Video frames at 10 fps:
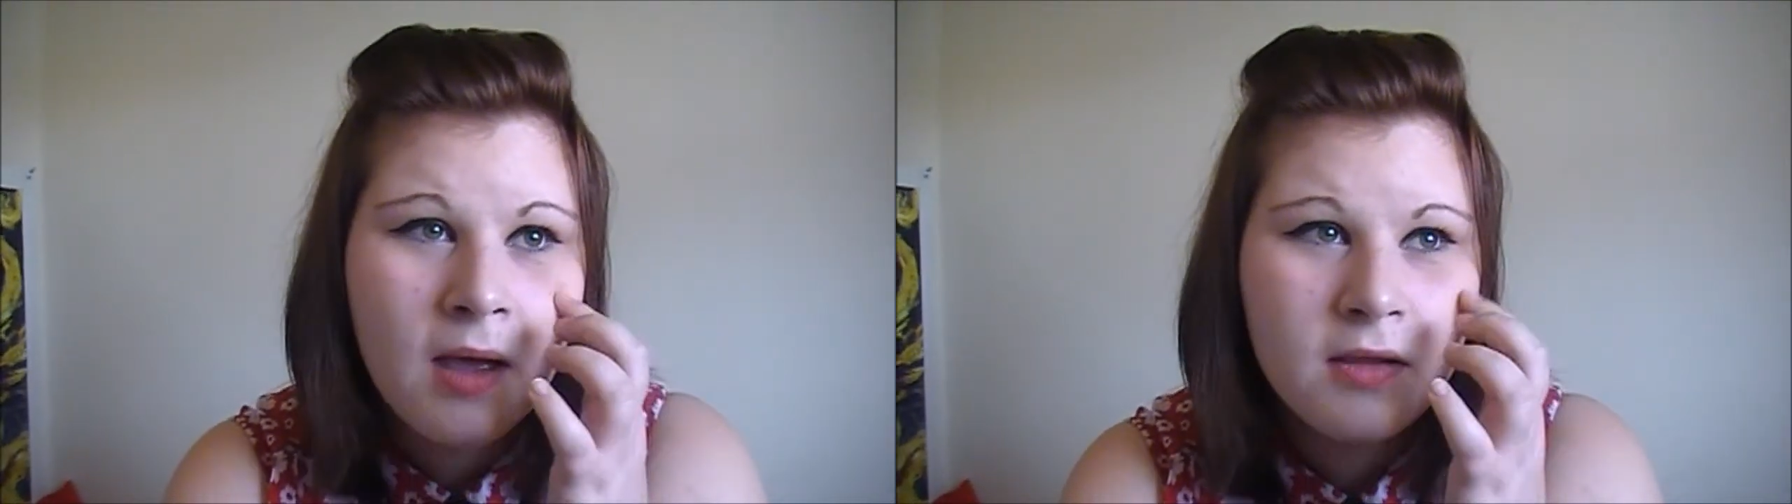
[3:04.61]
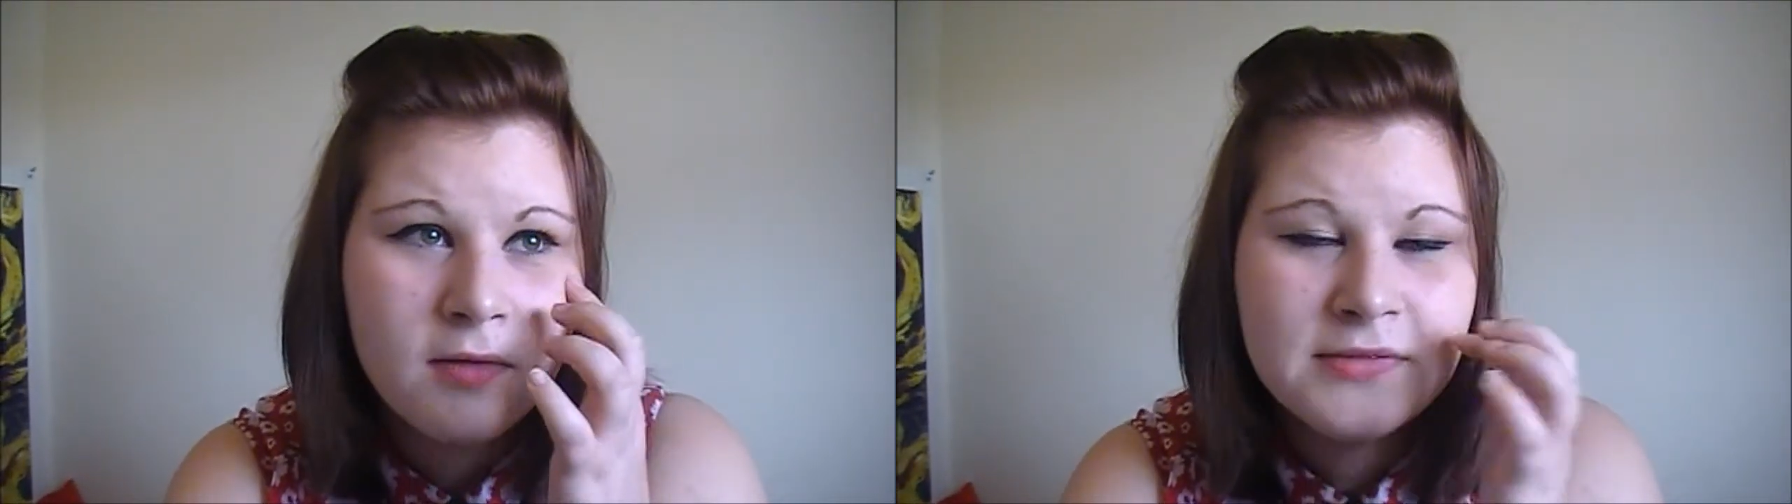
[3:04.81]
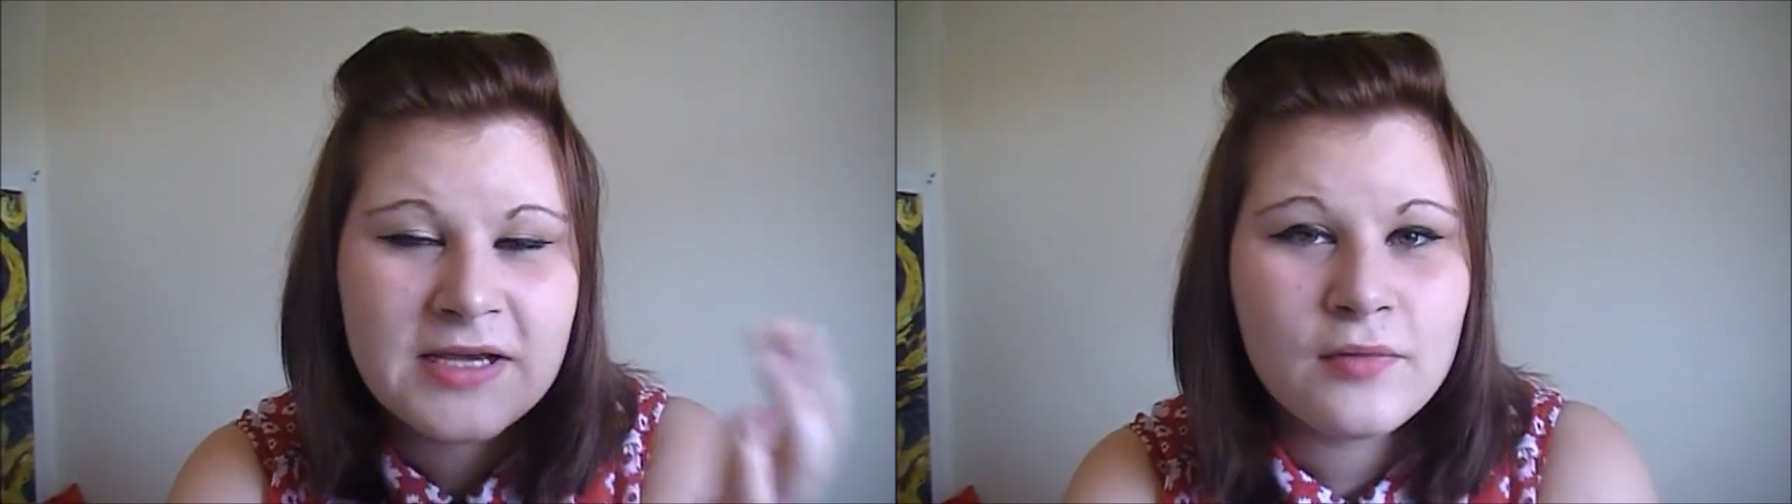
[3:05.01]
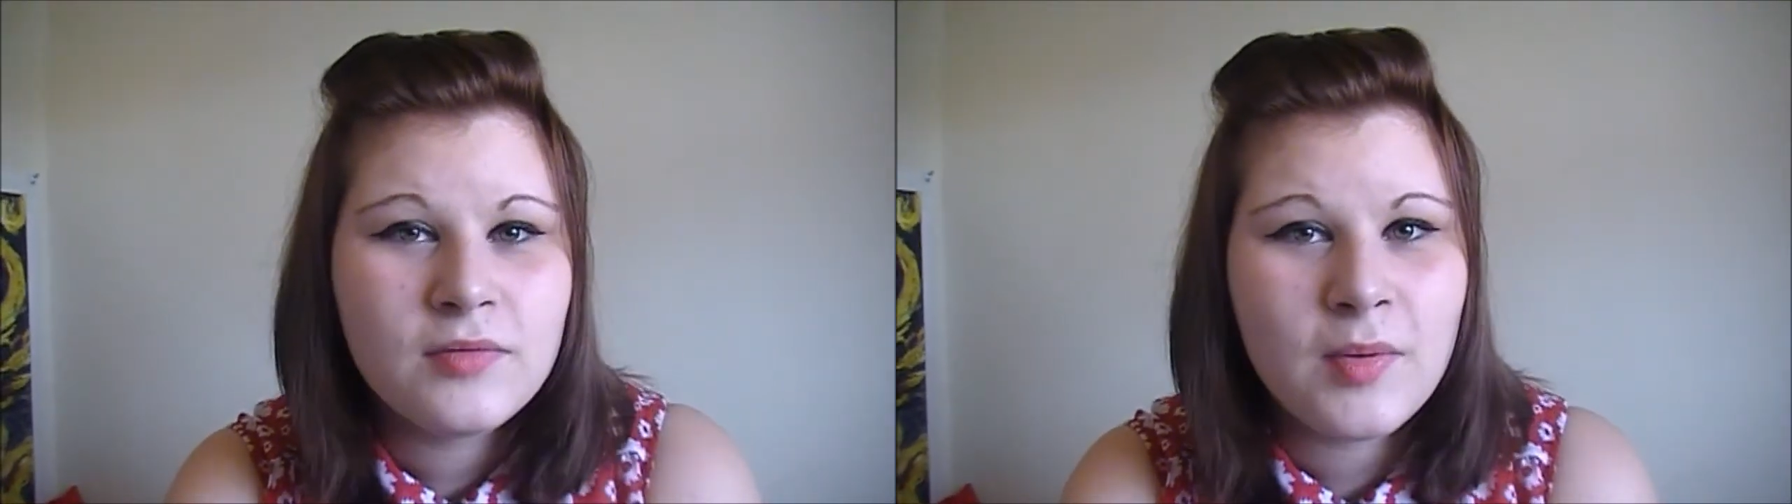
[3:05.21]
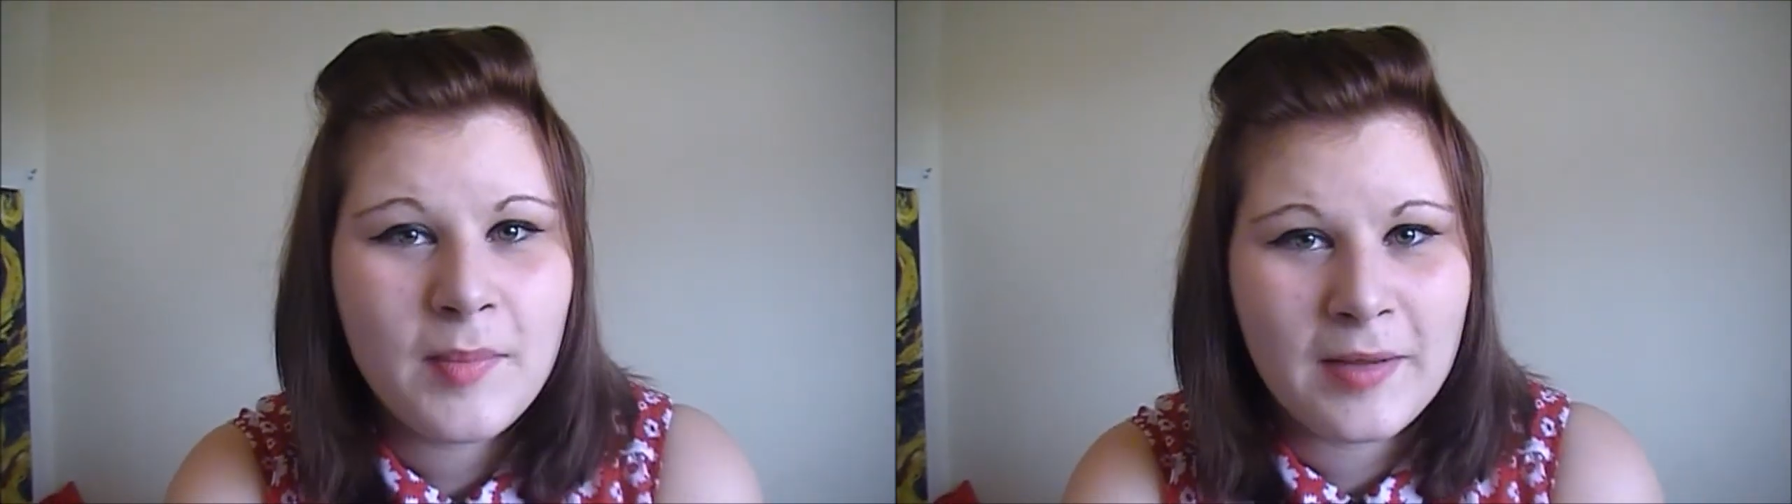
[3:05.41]
you tell
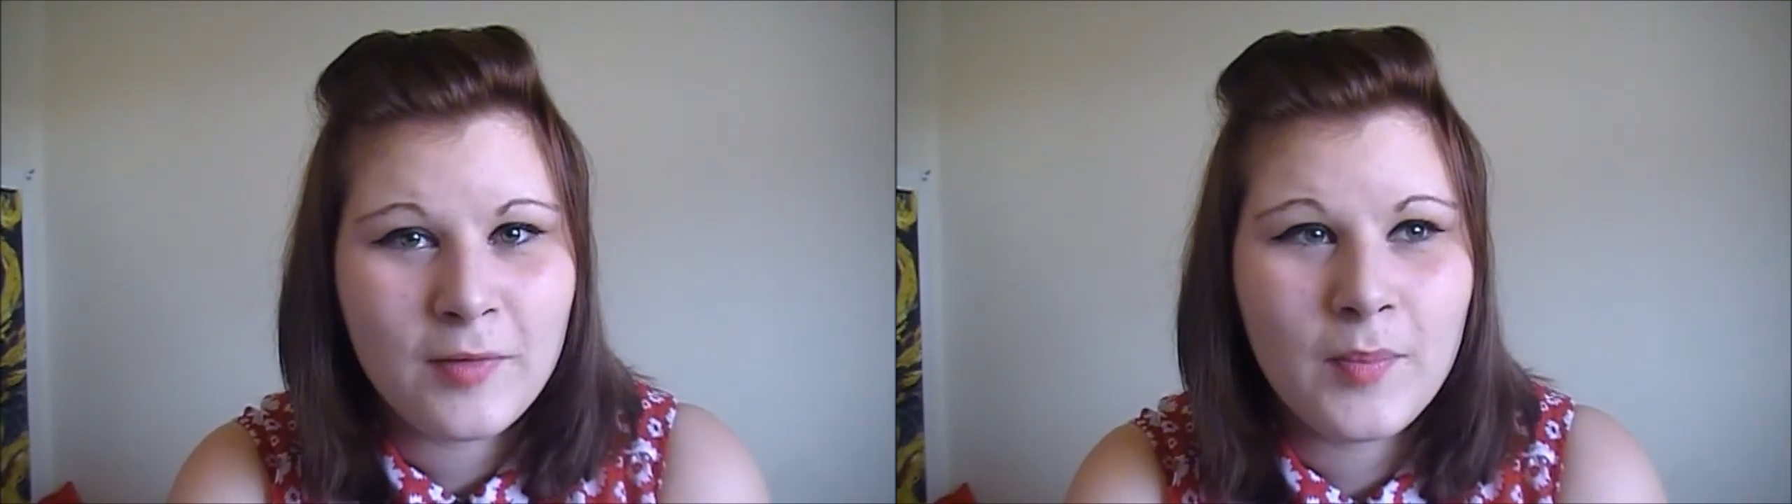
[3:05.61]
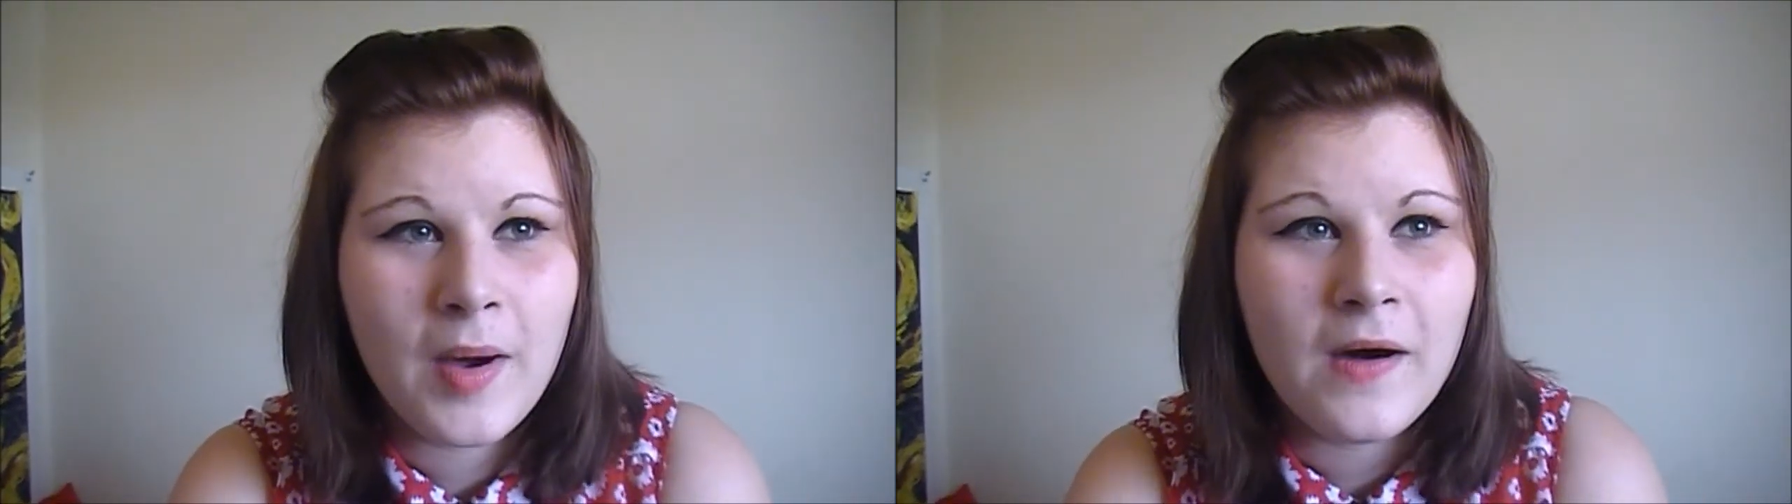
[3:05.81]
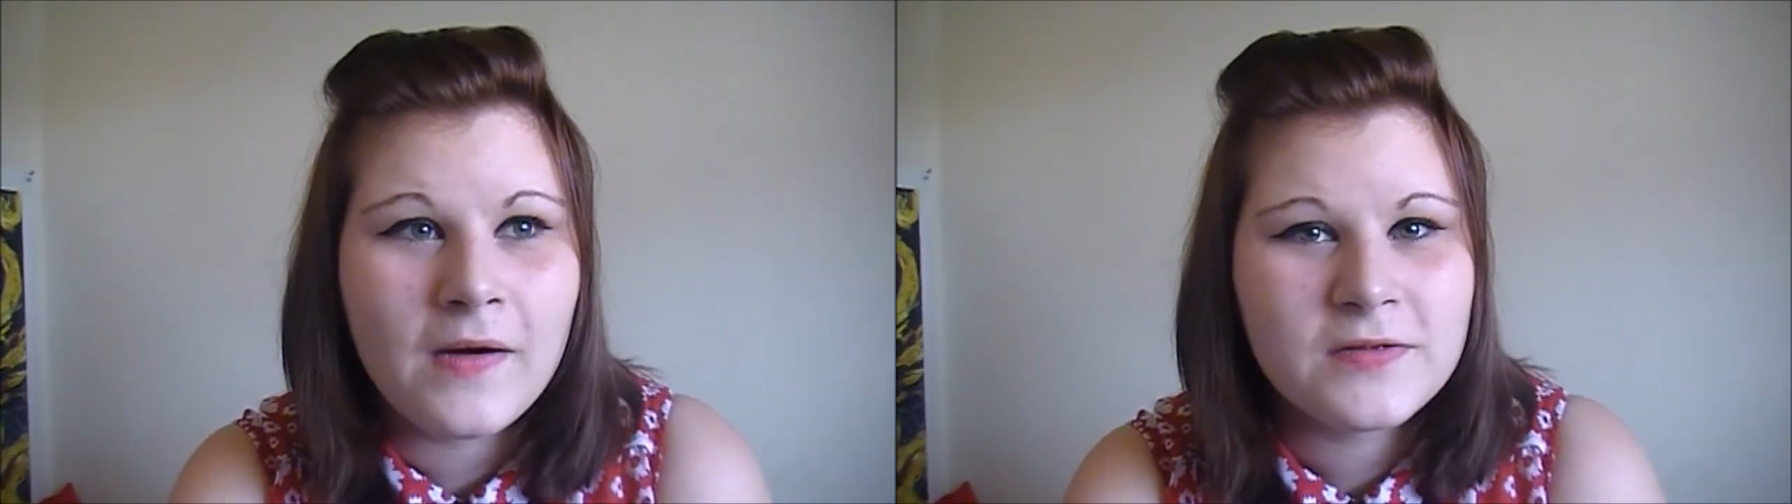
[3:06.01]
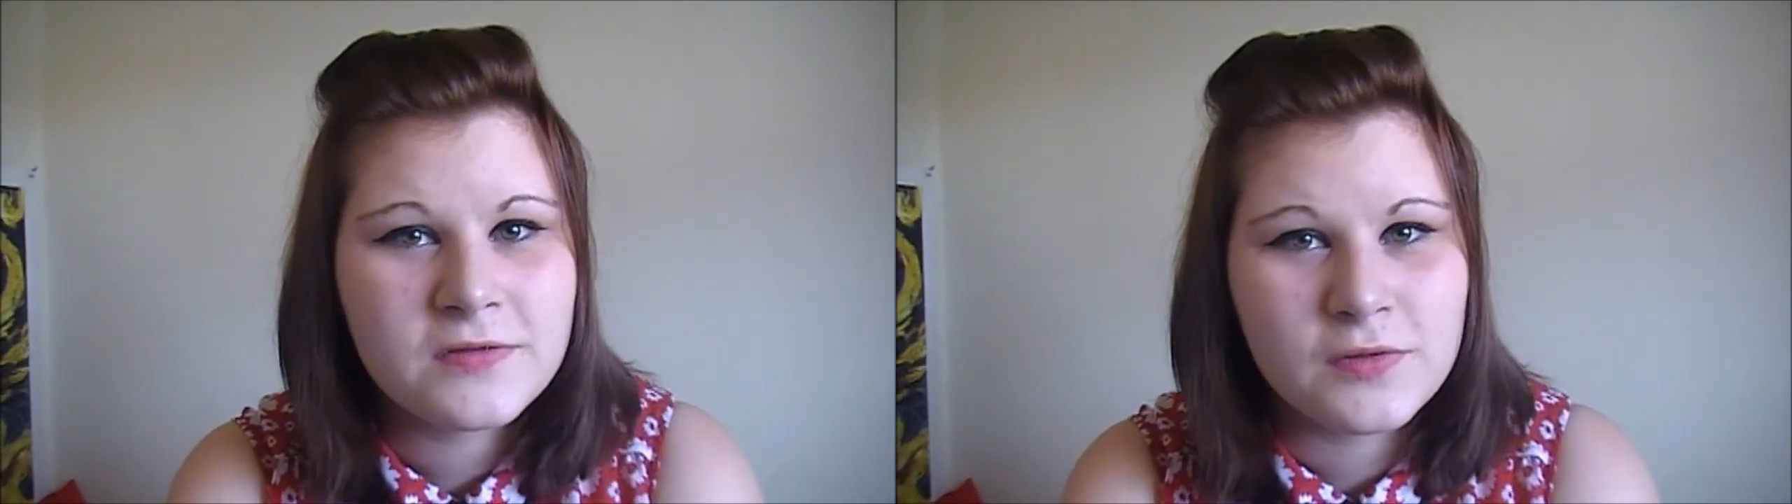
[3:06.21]
them about your past